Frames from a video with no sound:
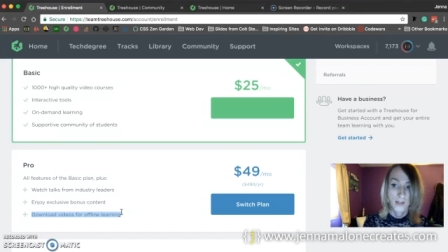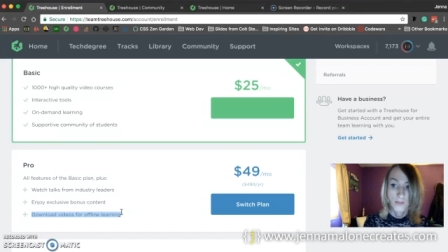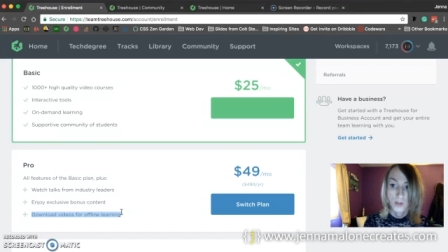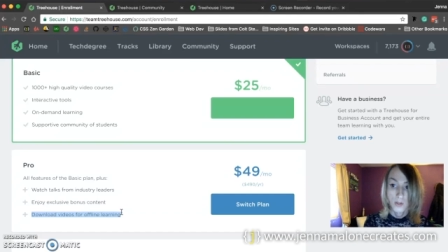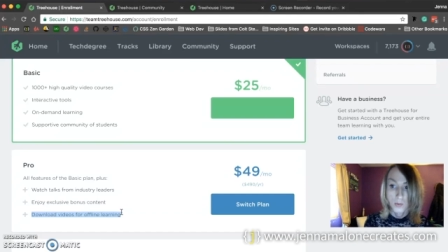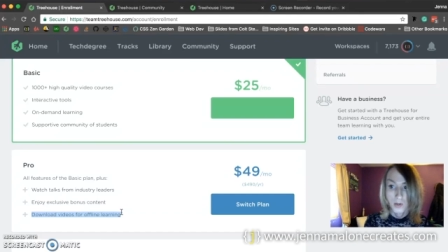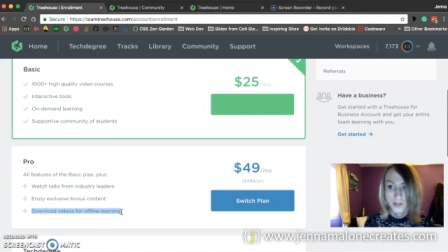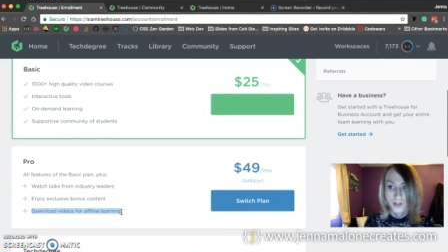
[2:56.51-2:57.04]
if
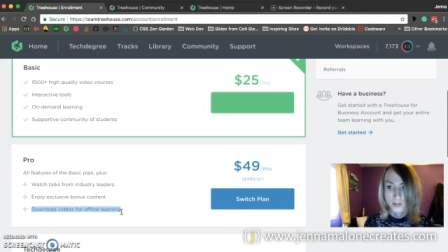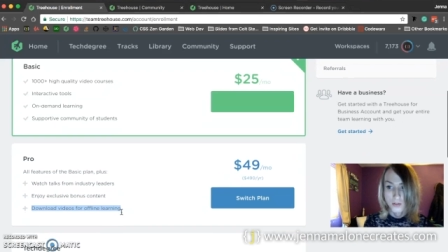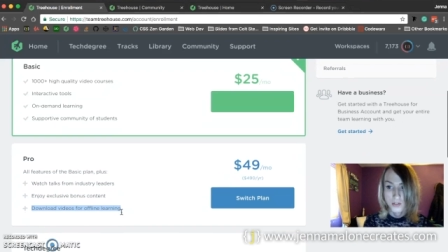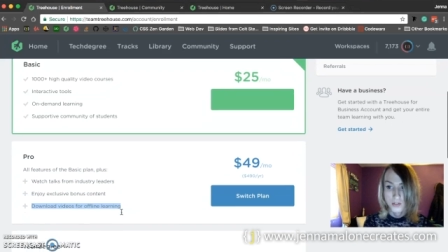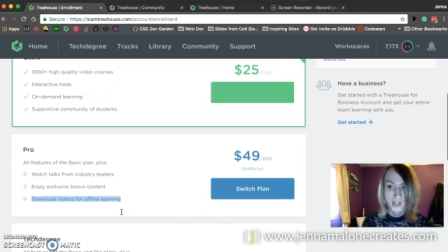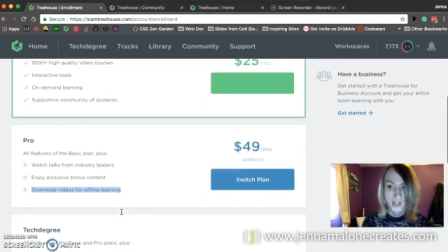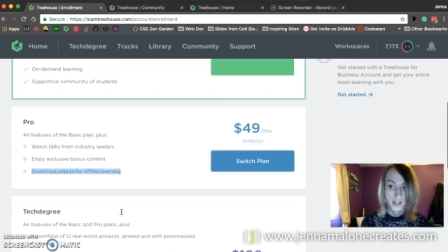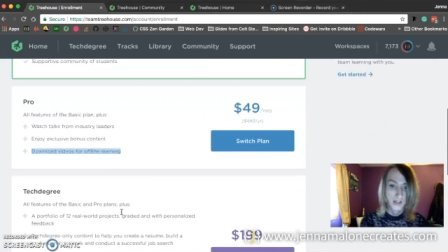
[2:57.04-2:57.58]
you want those
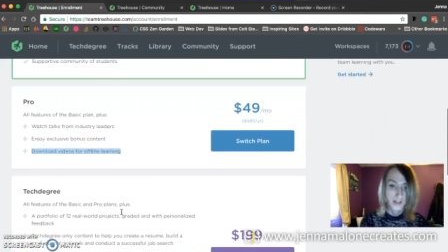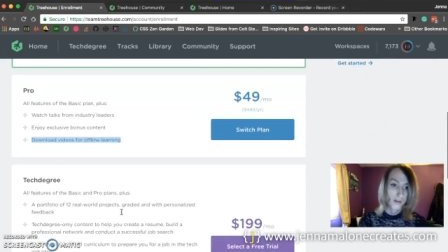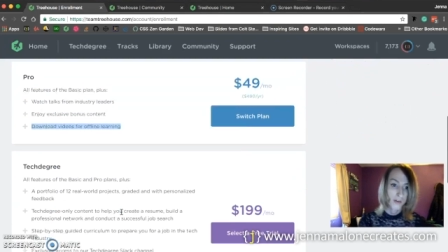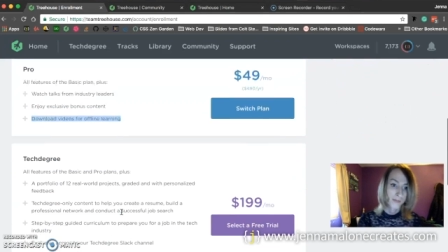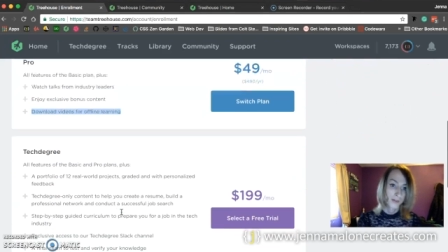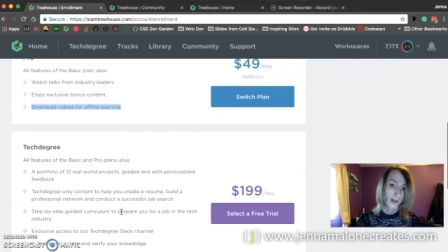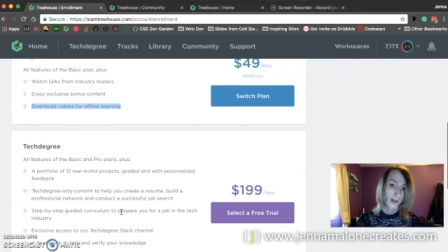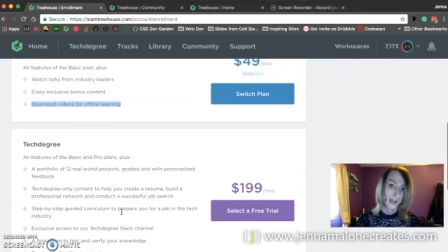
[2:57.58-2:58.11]
things, go
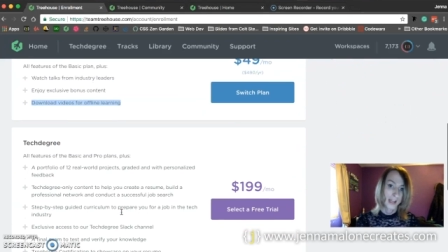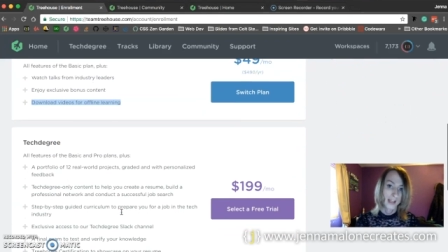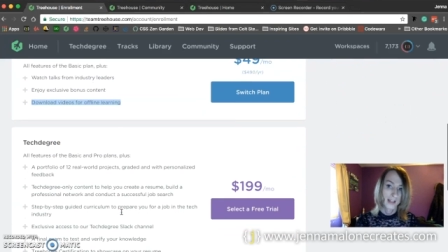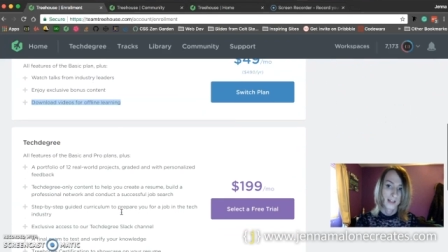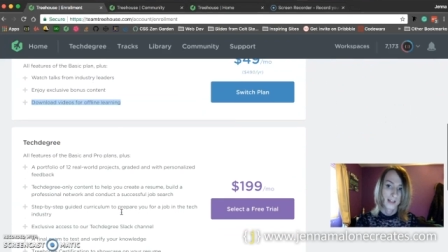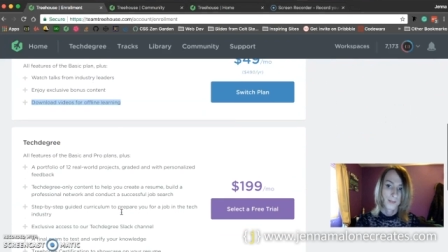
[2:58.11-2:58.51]
for it.